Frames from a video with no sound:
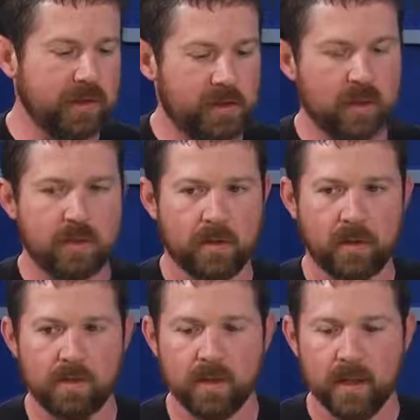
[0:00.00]
the share
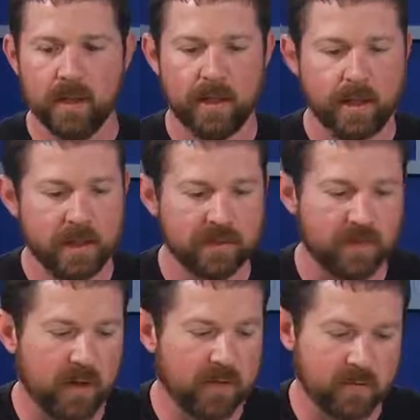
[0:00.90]
charm. And that's
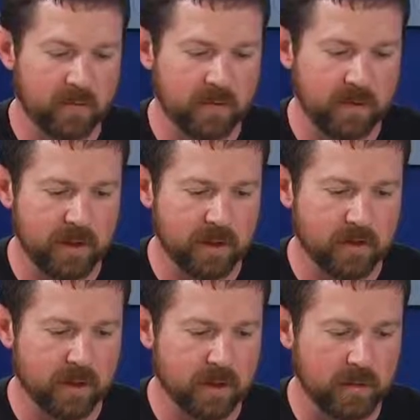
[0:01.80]
a platform
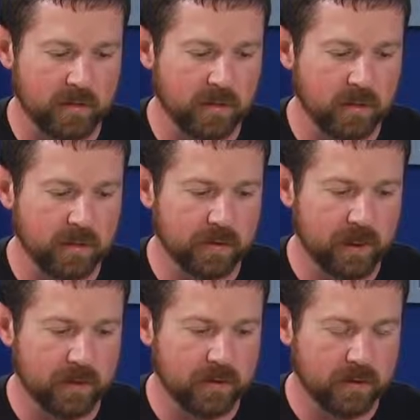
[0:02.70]
feature that comes with Windows
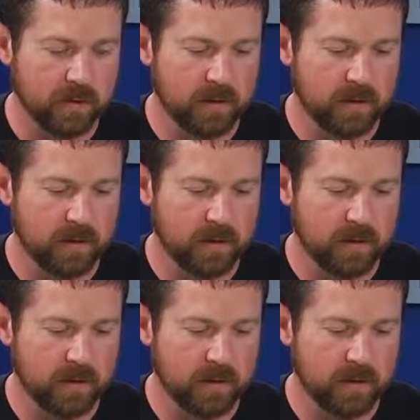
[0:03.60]
8